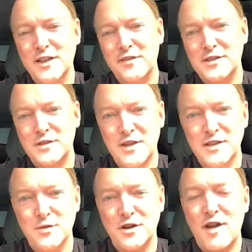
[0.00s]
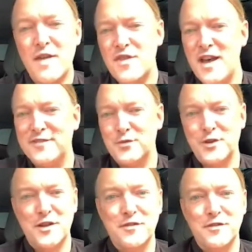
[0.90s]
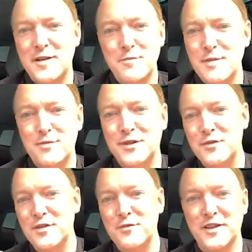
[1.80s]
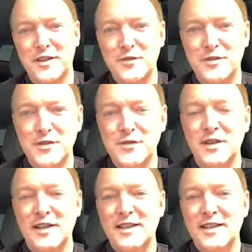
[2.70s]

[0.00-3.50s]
Really, these were Grand Theft Auto kind of people who want to go do.